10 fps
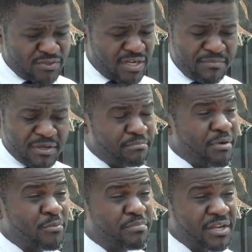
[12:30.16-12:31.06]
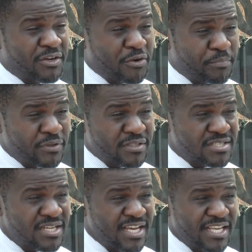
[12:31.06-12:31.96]
It's not about being
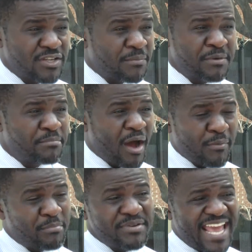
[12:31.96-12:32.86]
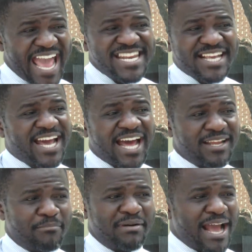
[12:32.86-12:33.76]
crippled. It's not about being any
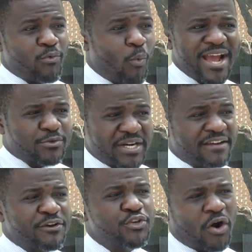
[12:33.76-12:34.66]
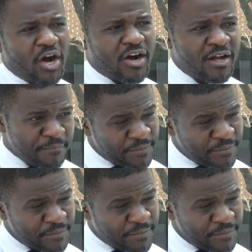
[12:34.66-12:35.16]
color, black, white, whatever you are.